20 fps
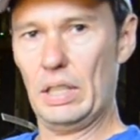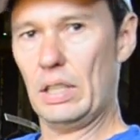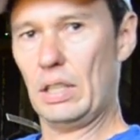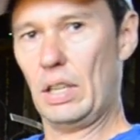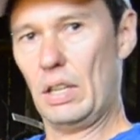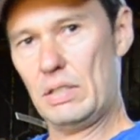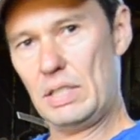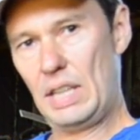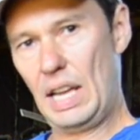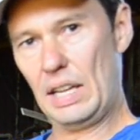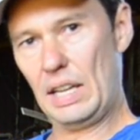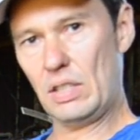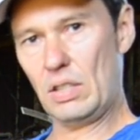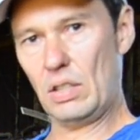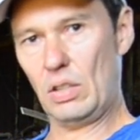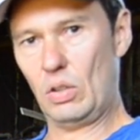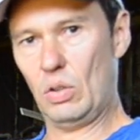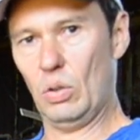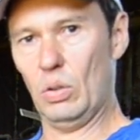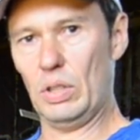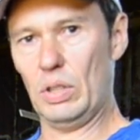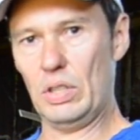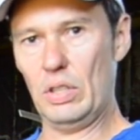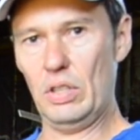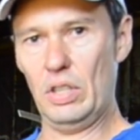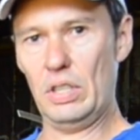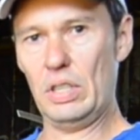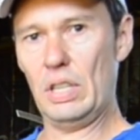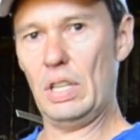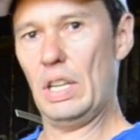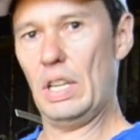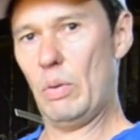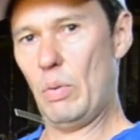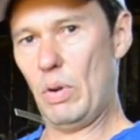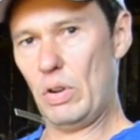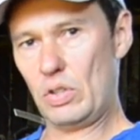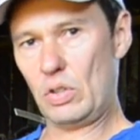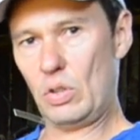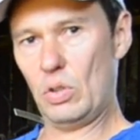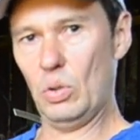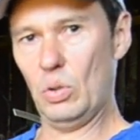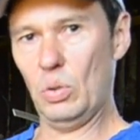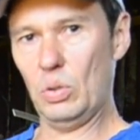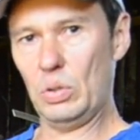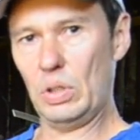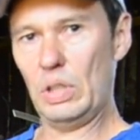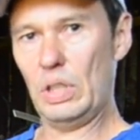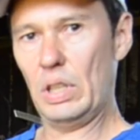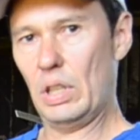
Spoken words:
goes down into the cooling unit where it's cooled.